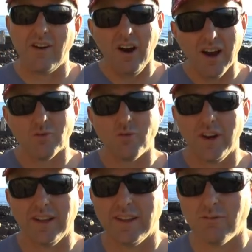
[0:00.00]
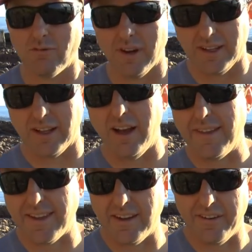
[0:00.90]
Now, I really, really
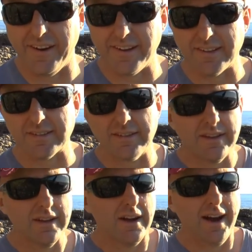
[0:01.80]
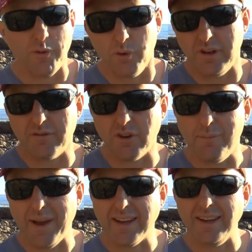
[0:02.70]
like the Oneidas. I wouldn't have
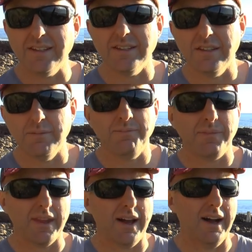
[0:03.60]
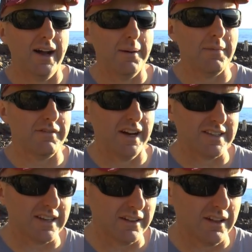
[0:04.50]
got back into them if
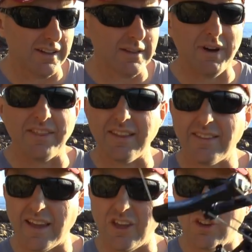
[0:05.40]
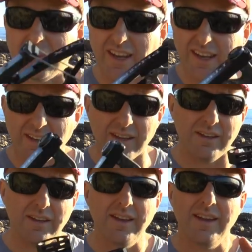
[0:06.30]
I didn't like them. I think they're unique
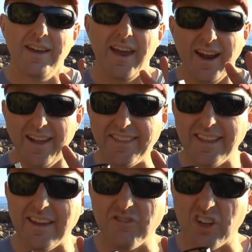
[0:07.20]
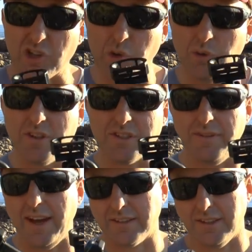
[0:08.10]
and I think they've got a
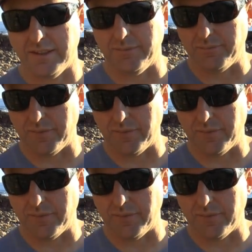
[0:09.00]
coolness factor.